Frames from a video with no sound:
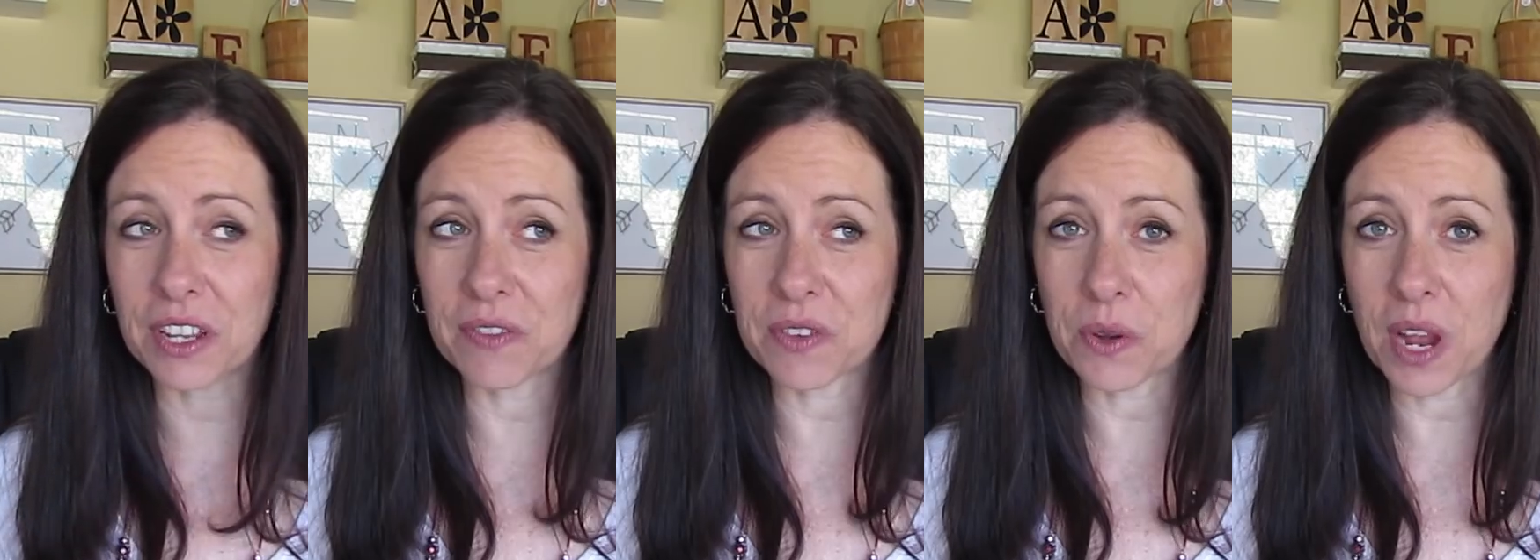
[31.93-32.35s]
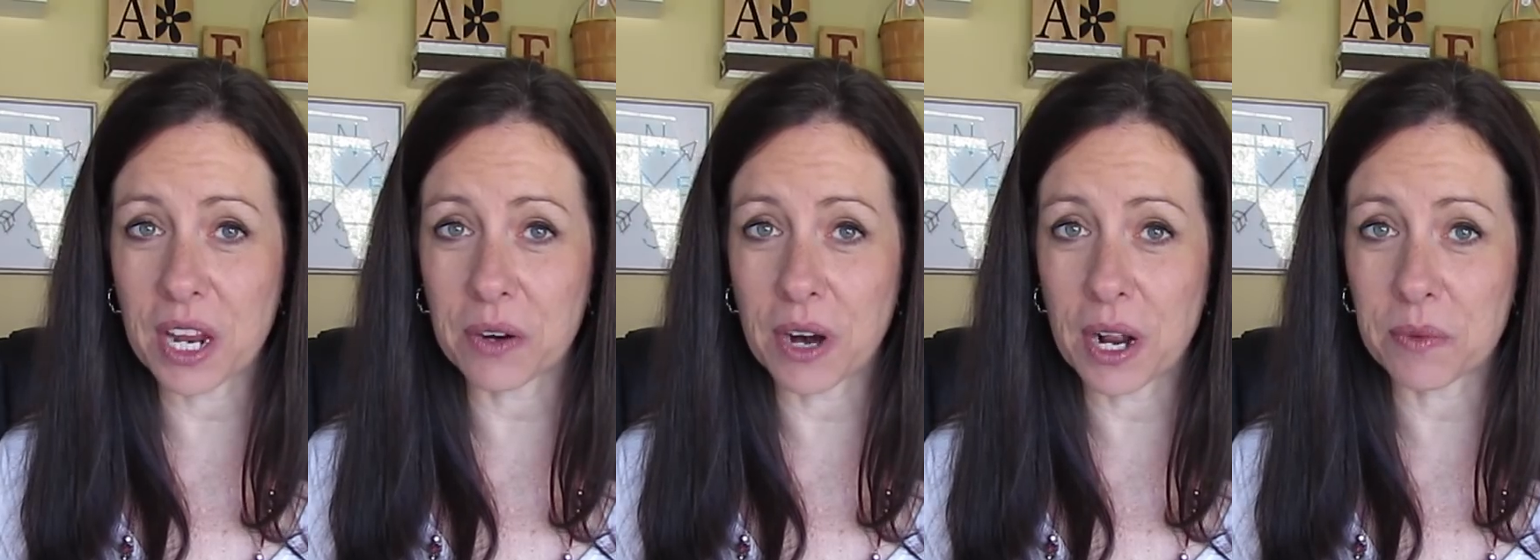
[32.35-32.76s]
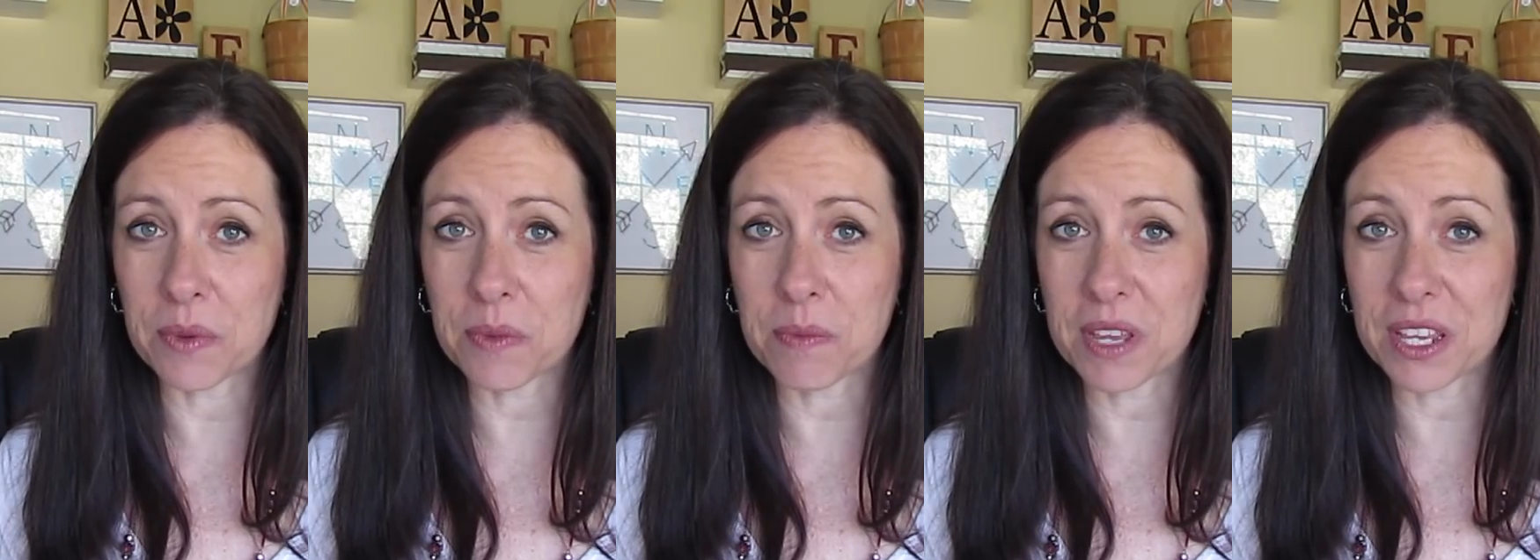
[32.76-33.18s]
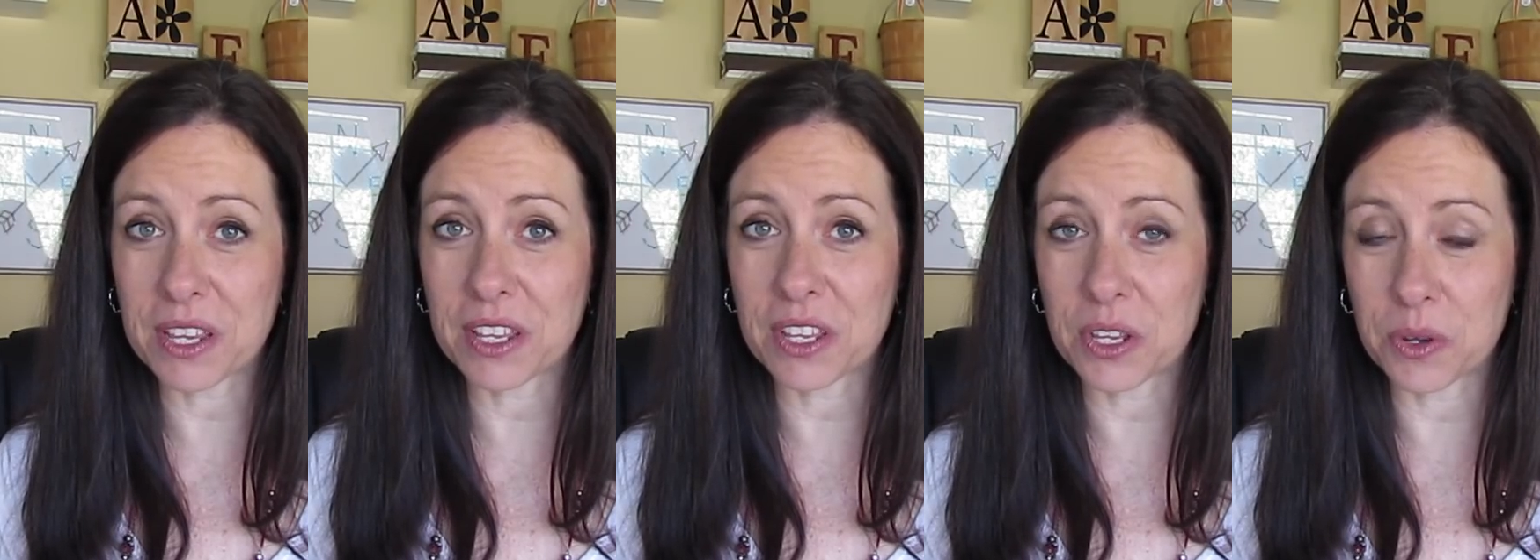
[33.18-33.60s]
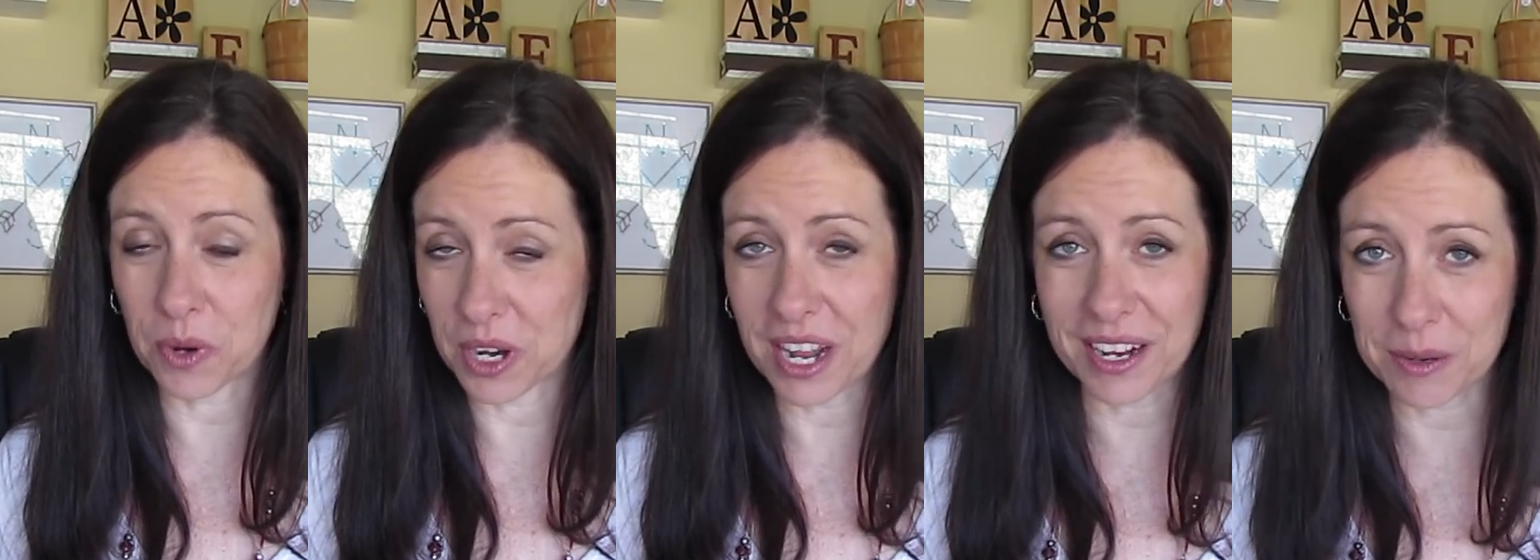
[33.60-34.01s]
If you hang around with me, you
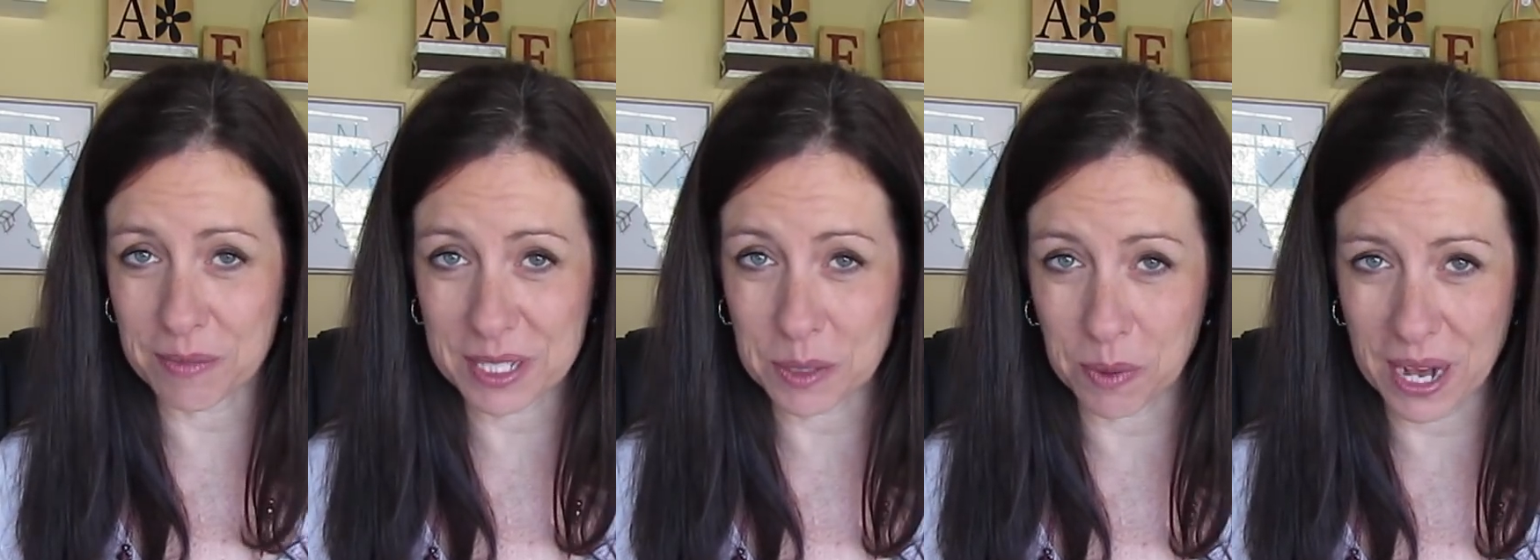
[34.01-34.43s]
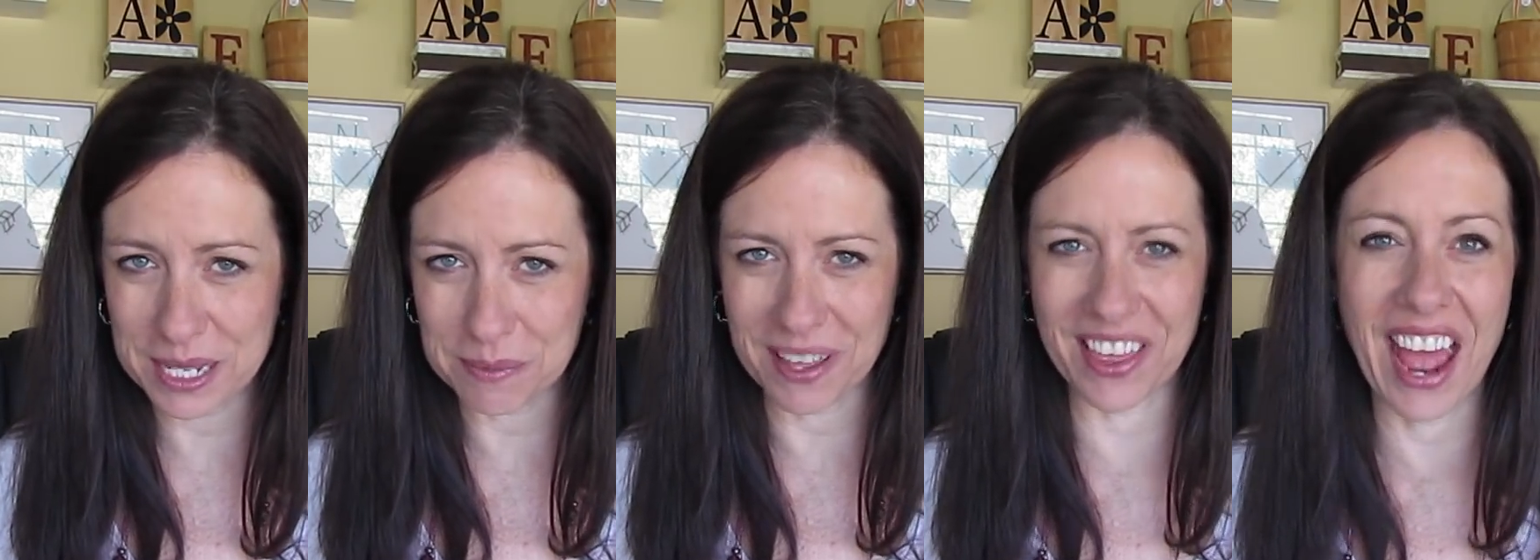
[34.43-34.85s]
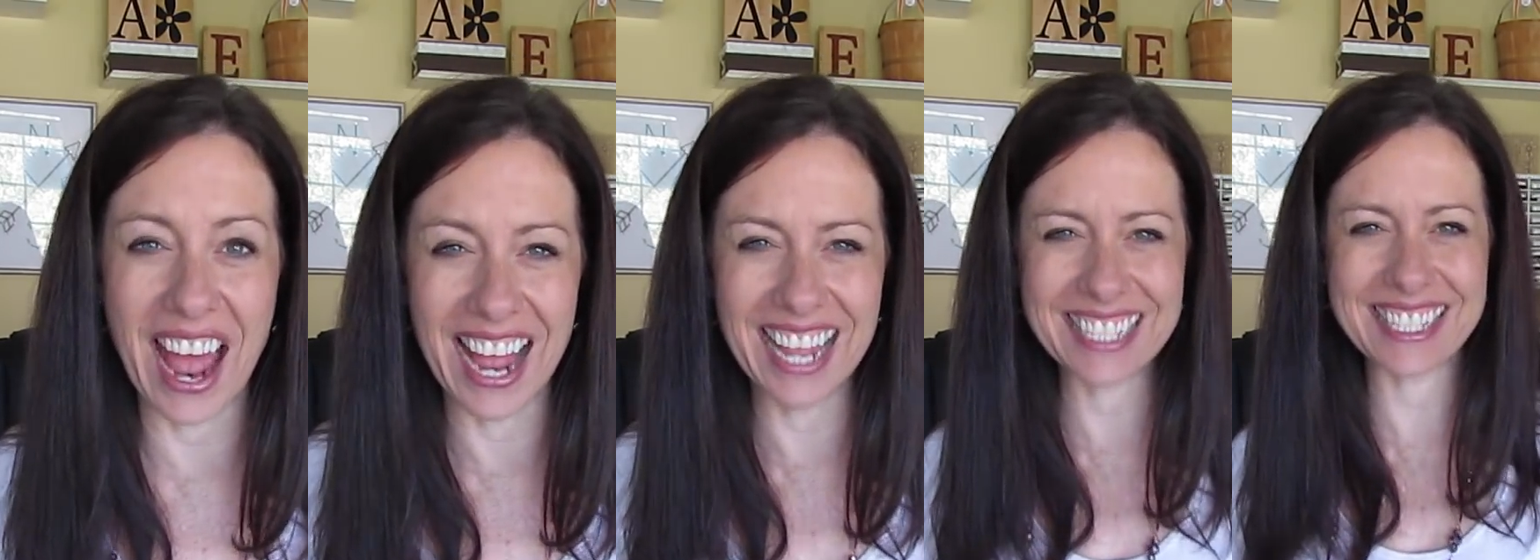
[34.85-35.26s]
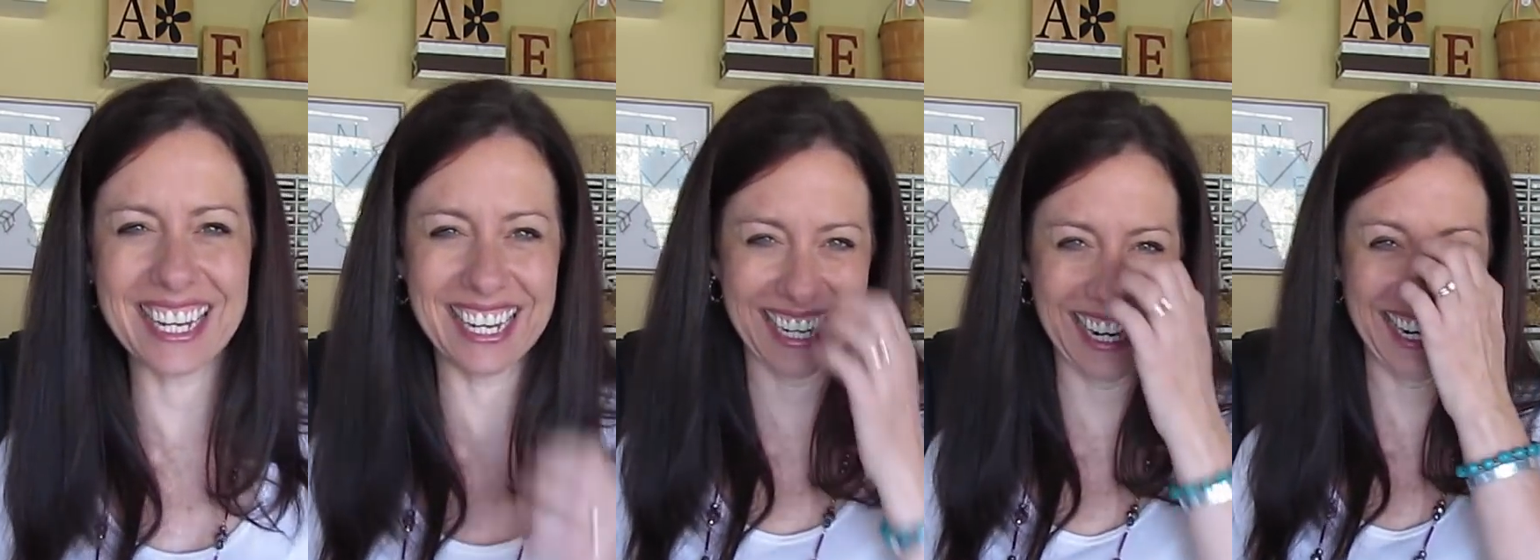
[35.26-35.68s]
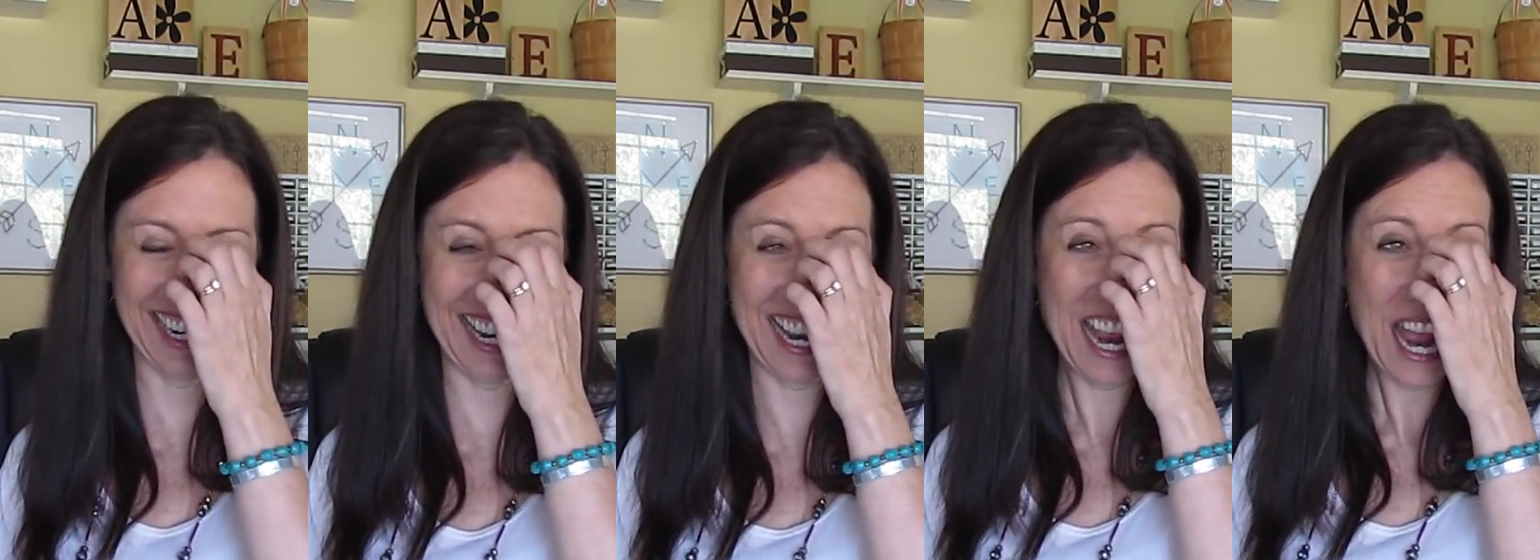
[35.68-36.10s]
are not going to be surprised by that.